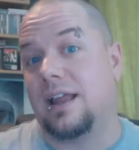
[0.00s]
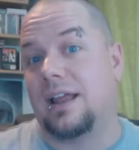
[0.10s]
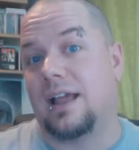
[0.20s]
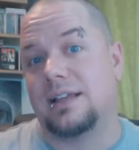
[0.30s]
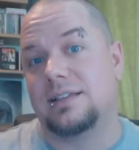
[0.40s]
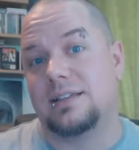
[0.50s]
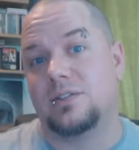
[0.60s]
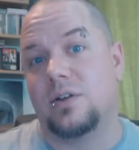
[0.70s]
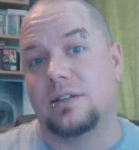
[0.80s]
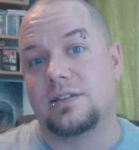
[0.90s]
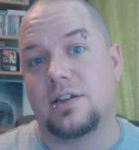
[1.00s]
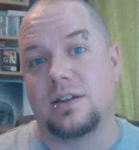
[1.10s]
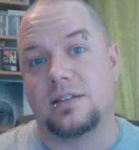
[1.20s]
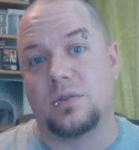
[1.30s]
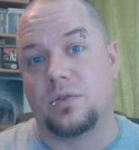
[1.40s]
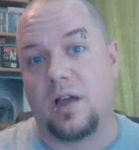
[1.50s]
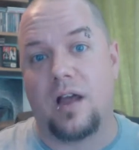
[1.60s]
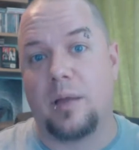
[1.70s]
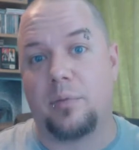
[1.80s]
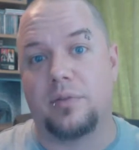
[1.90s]
in case it's not as good as all the
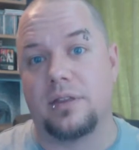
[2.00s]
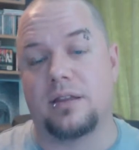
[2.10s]
hype